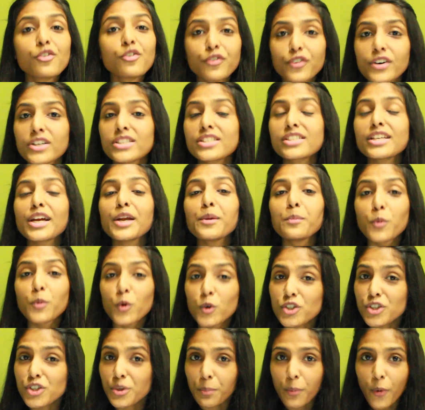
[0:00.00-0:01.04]
First and
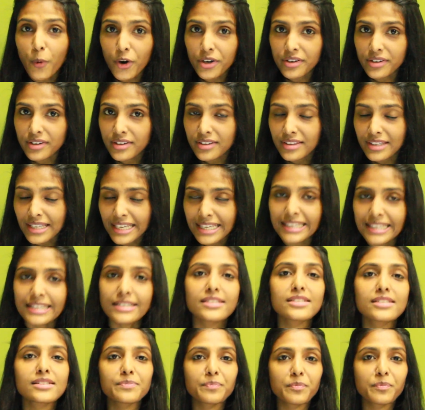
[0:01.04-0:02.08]
most important thing
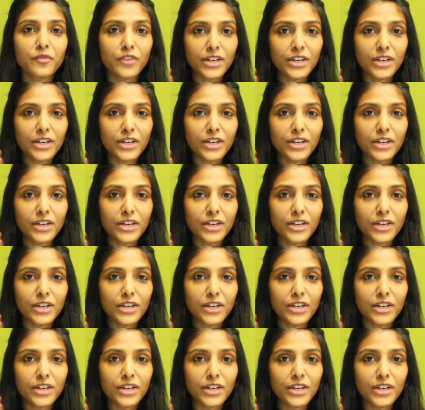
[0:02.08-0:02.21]
is,